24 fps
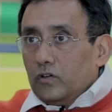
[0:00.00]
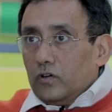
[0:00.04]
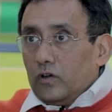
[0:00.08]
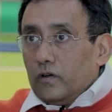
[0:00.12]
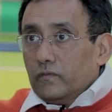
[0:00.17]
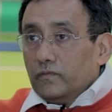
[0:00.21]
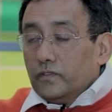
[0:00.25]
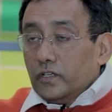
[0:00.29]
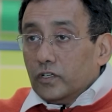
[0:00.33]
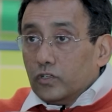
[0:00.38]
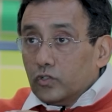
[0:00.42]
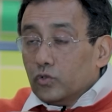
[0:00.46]

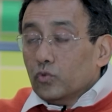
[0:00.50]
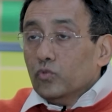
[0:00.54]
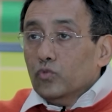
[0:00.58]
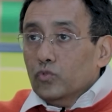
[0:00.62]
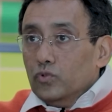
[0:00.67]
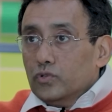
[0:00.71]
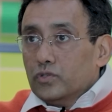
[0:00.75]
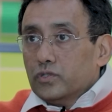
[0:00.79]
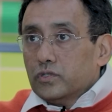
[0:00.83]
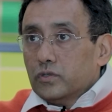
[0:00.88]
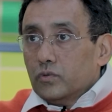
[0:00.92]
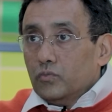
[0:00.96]
of the
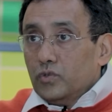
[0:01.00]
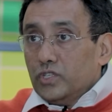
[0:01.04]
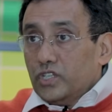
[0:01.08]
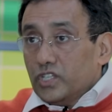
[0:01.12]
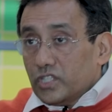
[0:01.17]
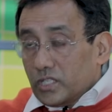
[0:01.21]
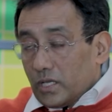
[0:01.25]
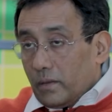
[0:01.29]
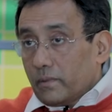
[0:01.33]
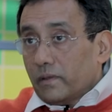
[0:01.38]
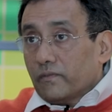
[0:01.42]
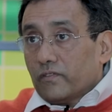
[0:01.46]
tools which
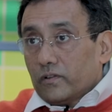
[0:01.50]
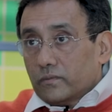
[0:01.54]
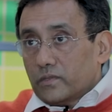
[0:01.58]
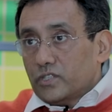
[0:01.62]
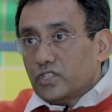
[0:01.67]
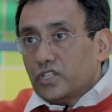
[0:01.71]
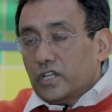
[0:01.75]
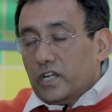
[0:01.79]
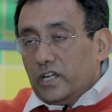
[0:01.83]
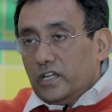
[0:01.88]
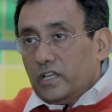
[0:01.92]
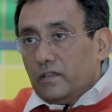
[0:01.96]
is coming from the
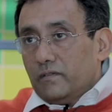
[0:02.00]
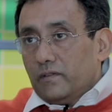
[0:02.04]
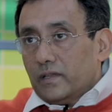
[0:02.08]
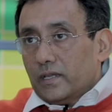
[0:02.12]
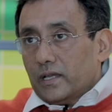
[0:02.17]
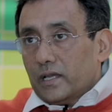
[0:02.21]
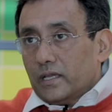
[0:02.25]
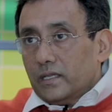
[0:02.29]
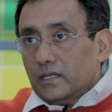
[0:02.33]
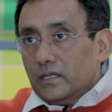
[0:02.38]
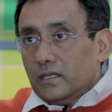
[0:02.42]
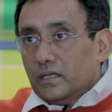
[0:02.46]
generative
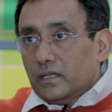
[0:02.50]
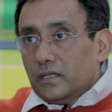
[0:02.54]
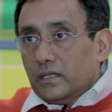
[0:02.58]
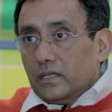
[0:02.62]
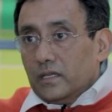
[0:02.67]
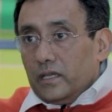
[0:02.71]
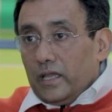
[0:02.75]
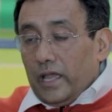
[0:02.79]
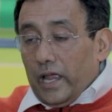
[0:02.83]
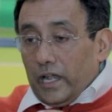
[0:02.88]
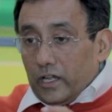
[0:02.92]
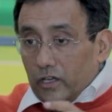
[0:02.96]
AI,
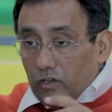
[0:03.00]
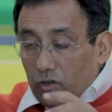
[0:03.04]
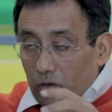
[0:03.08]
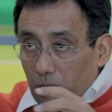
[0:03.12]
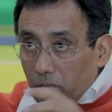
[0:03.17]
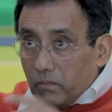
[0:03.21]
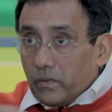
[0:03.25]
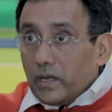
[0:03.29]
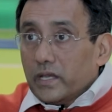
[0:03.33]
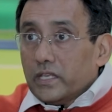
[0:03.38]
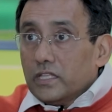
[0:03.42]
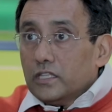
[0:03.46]
and
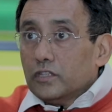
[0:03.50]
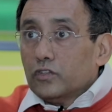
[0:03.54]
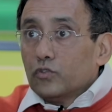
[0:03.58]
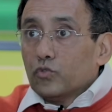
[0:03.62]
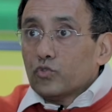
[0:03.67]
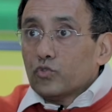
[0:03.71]
combining